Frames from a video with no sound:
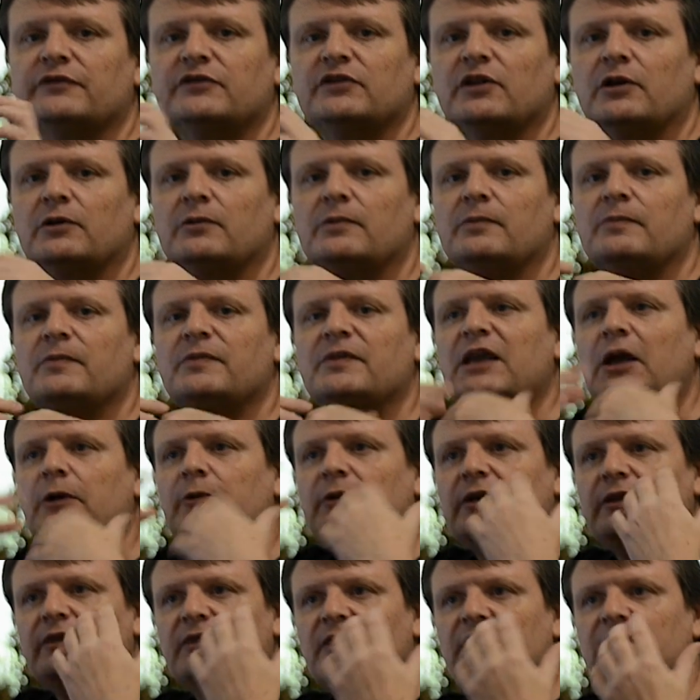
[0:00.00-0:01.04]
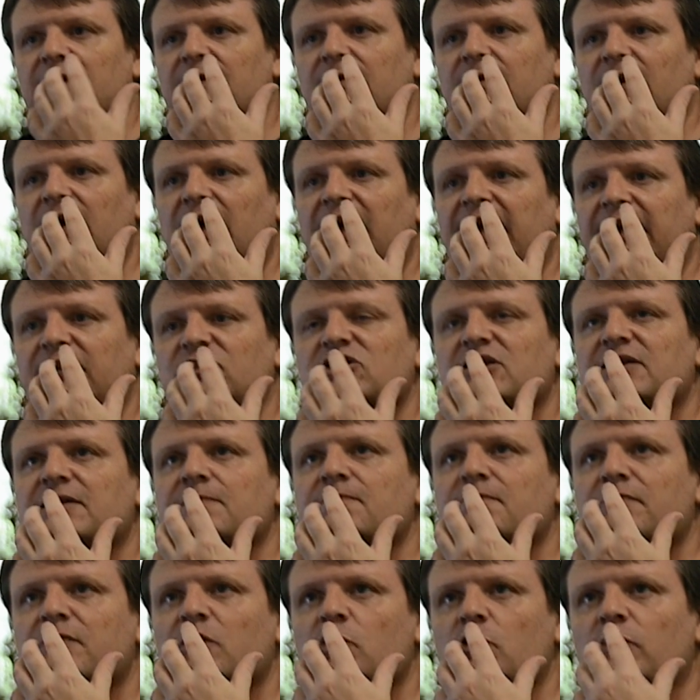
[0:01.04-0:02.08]
So the only thing that actually
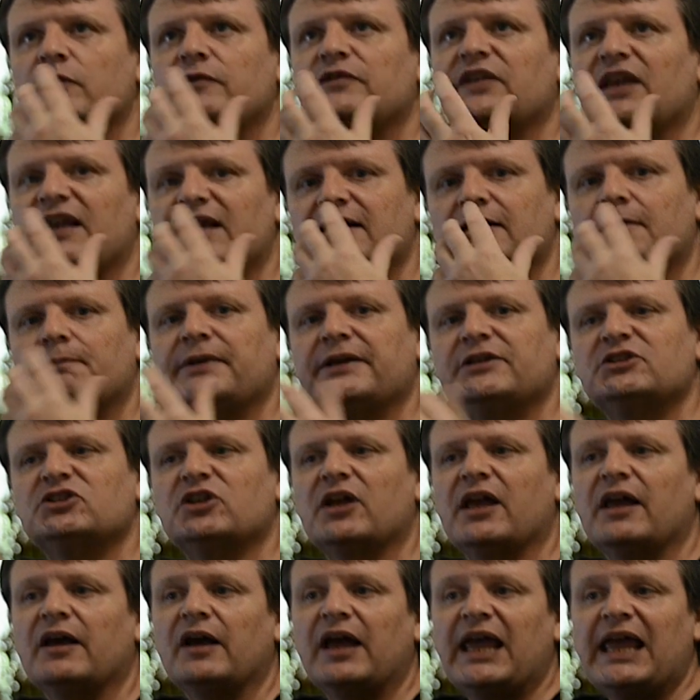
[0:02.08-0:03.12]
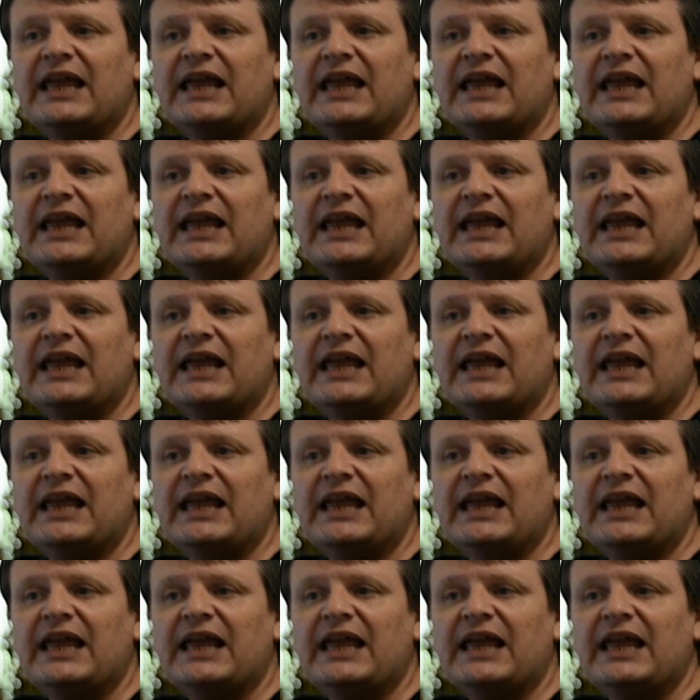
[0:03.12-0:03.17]
moves in the picture are